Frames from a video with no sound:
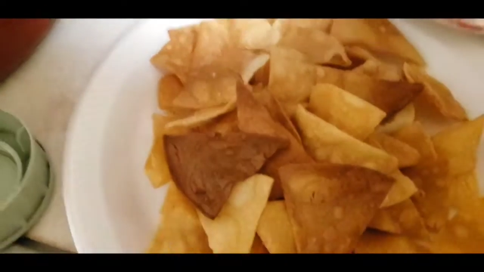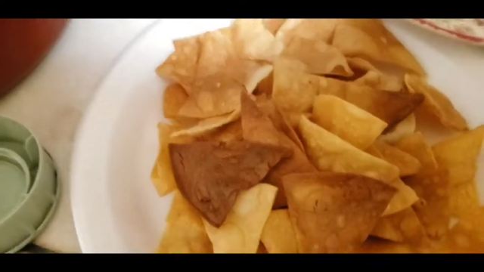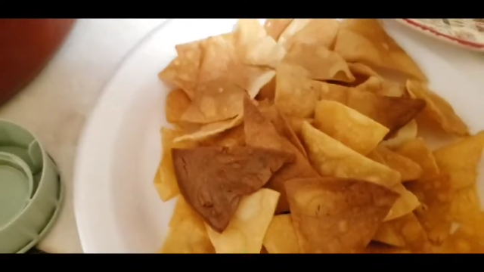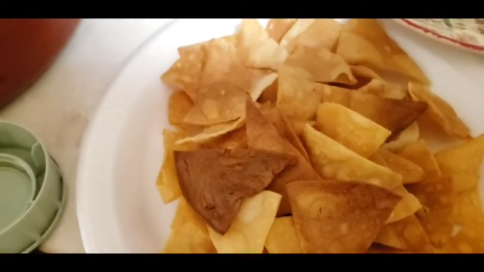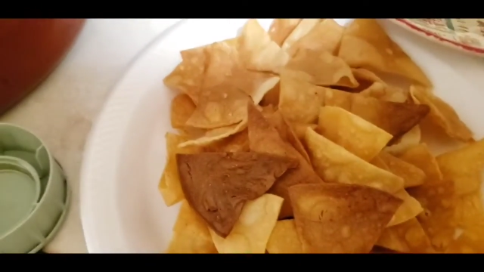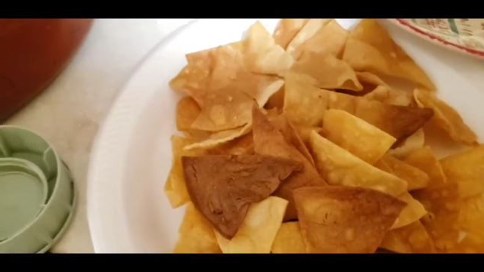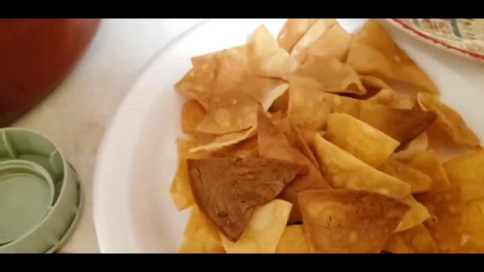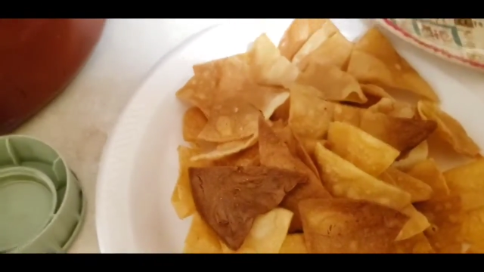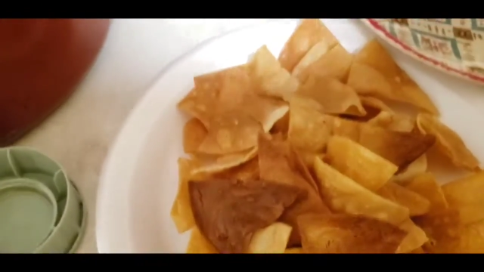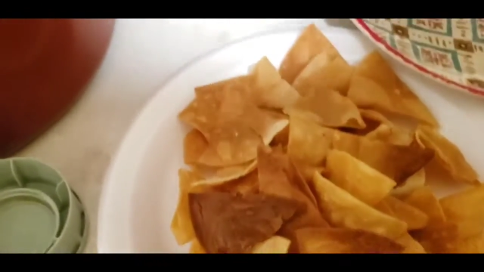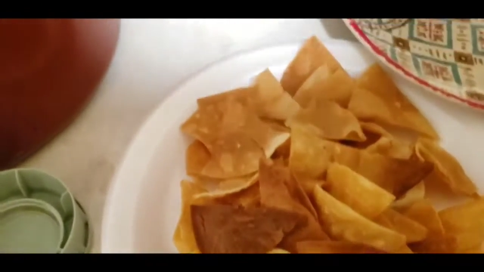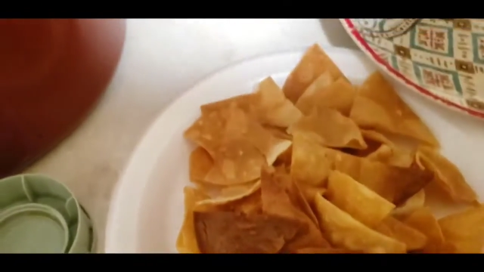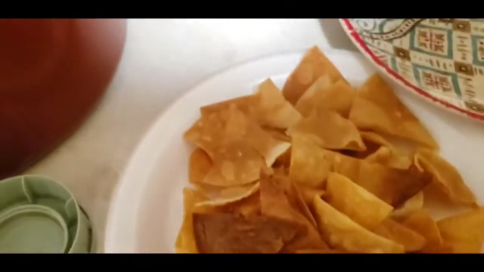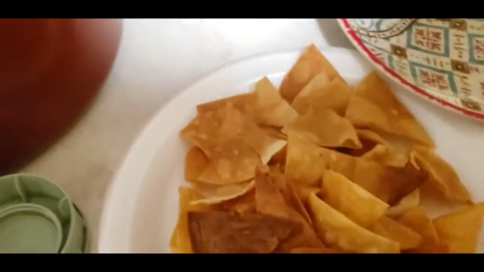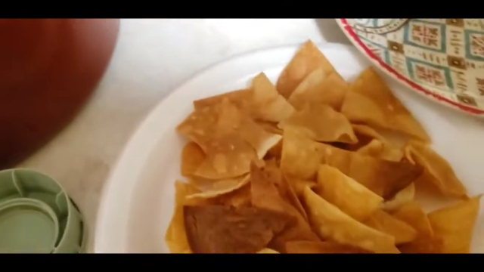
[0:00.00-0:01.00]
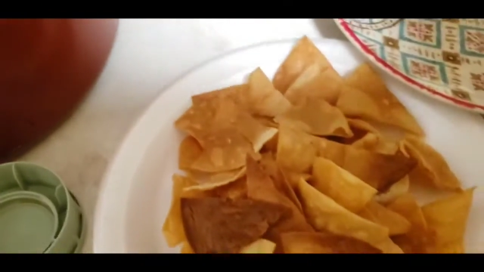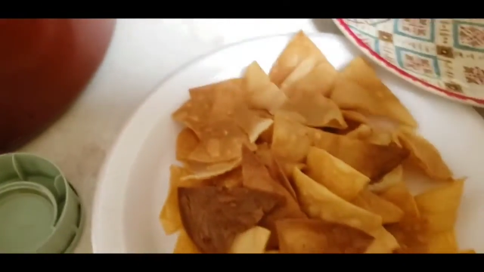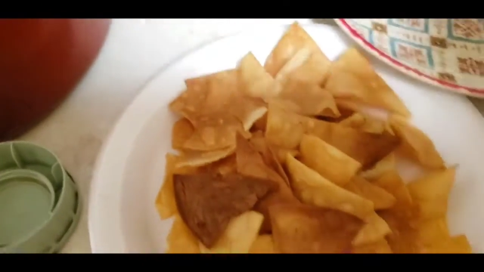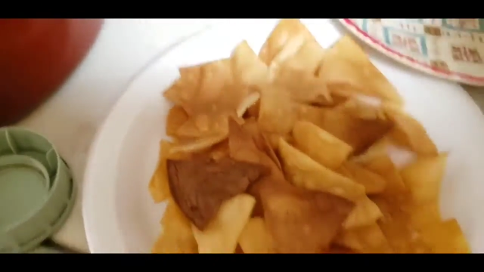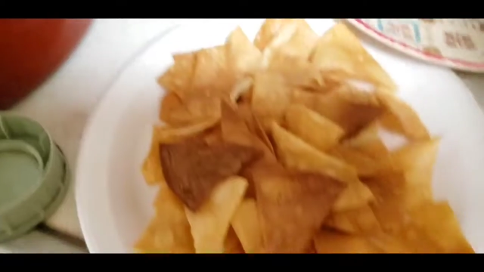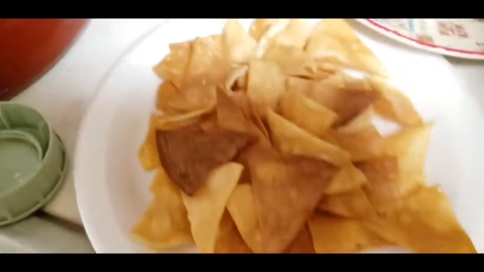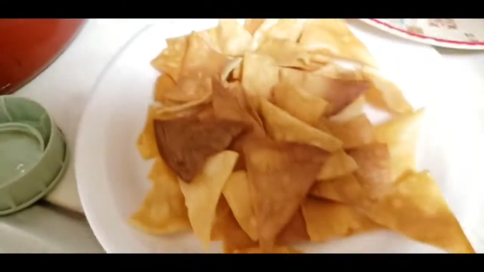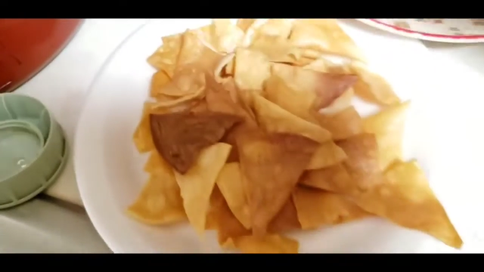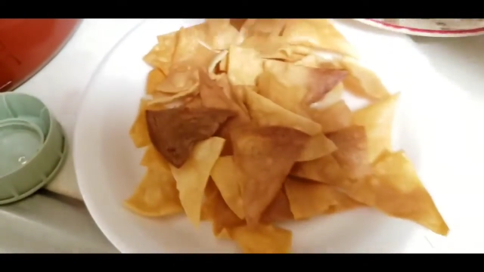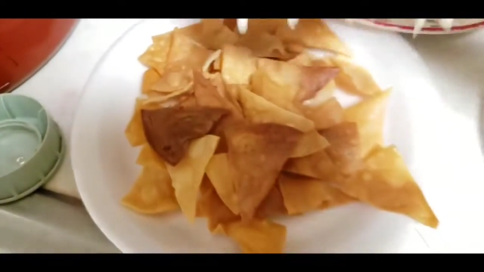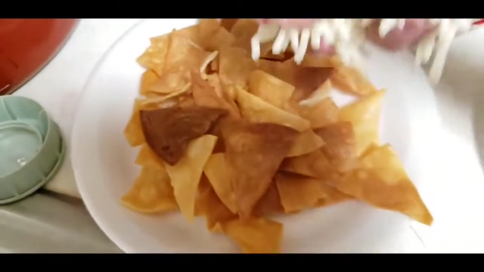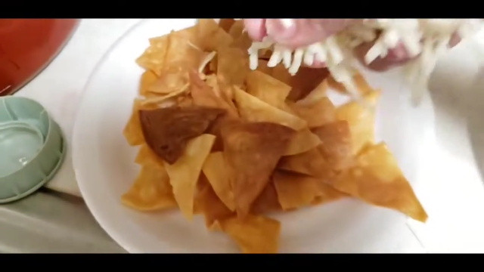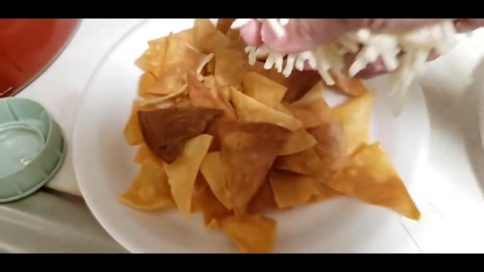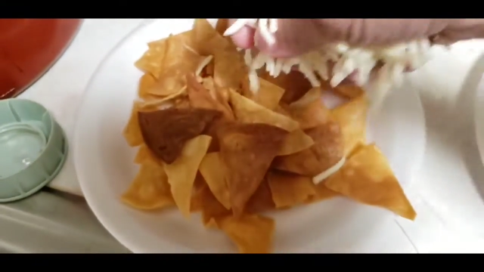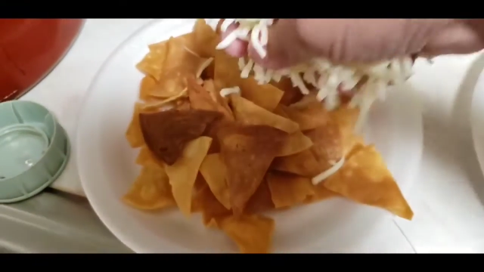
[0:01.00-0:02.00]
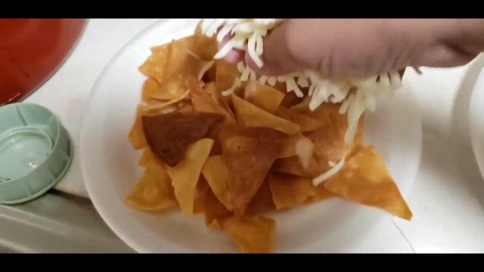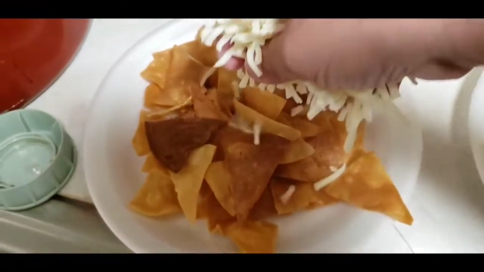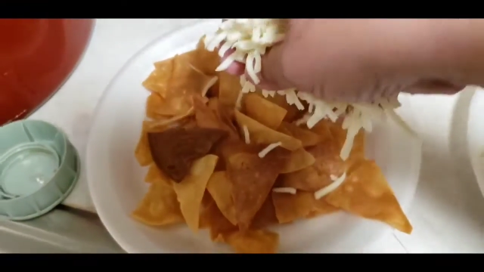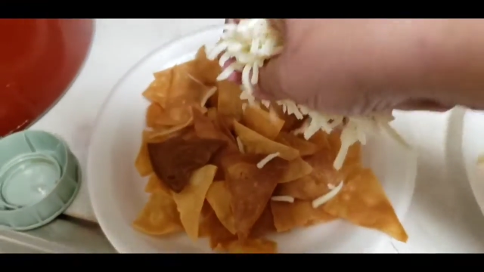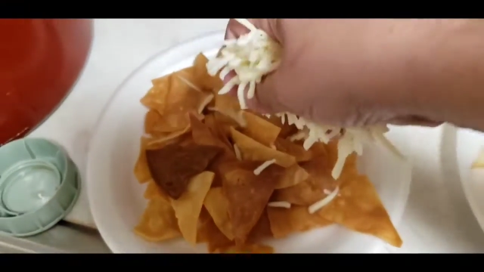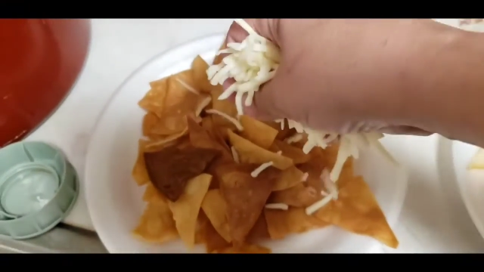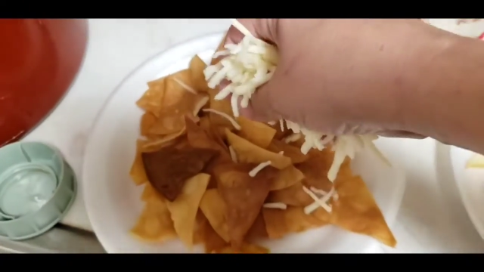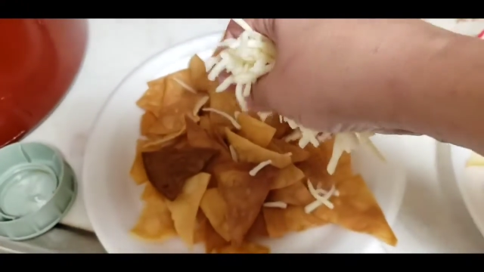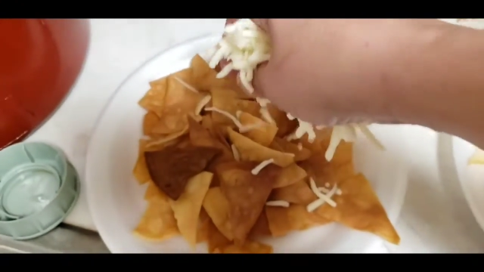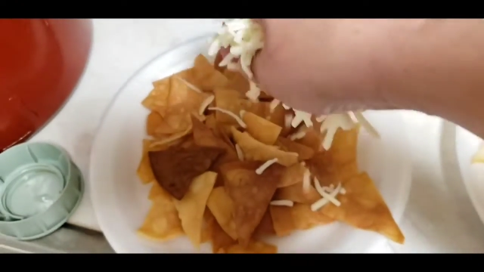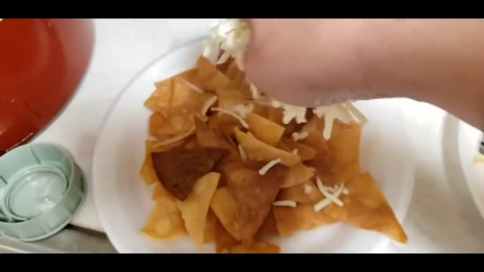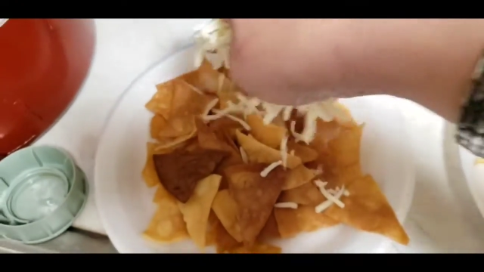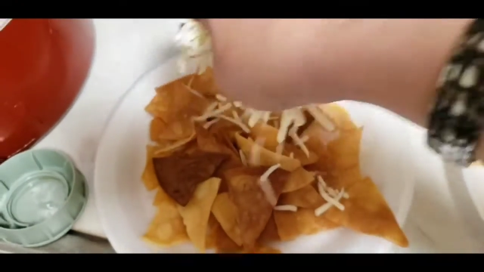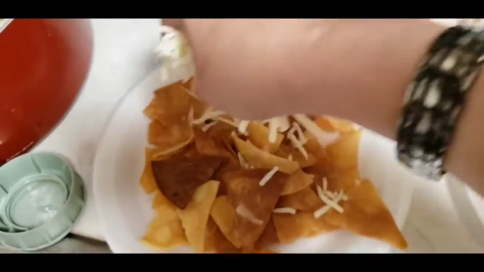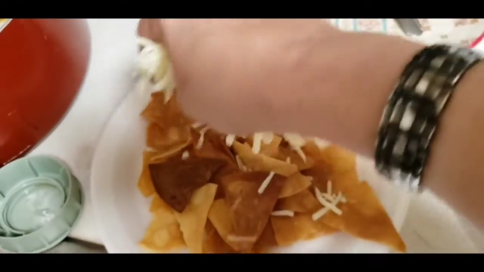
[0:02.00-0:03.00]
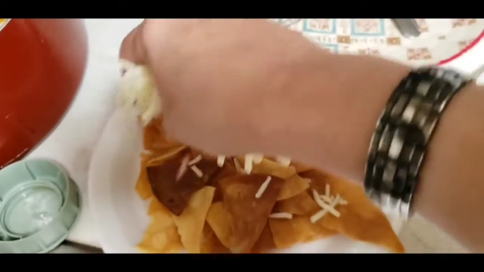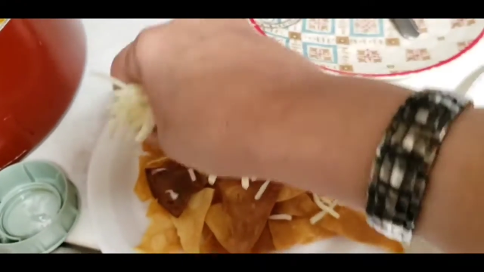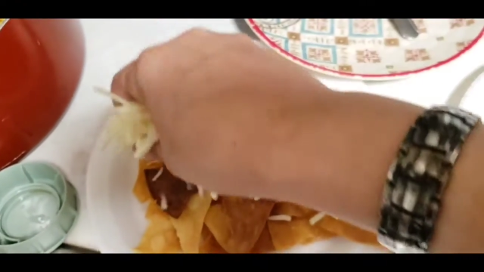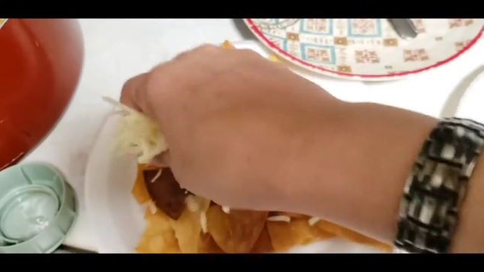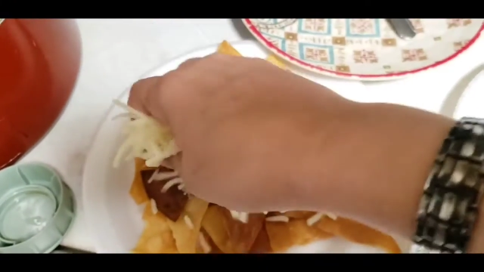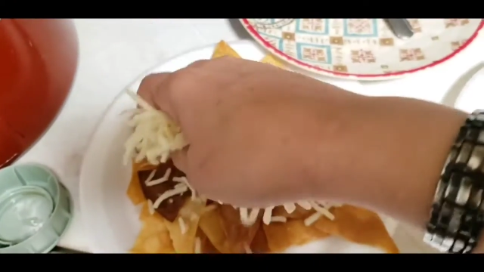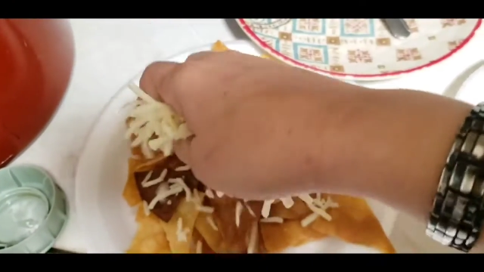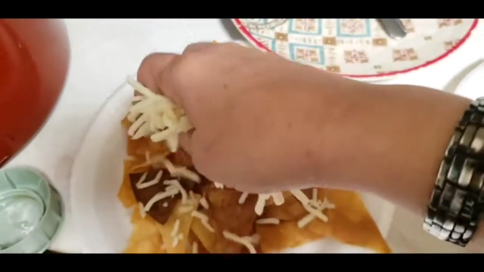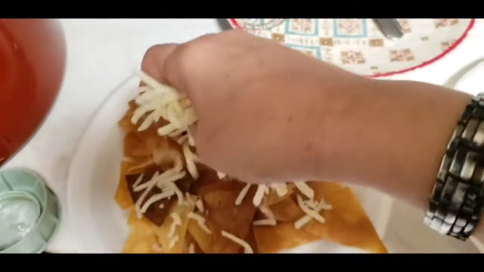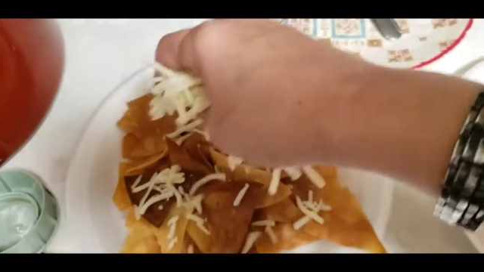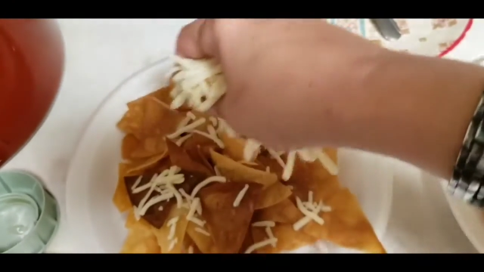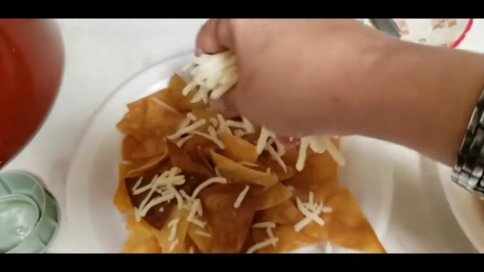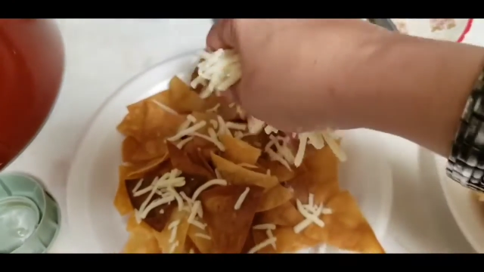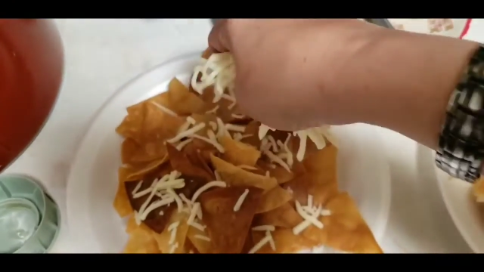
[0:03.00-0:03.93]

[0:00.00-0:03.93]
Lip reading: Nobody's mouth can be seen.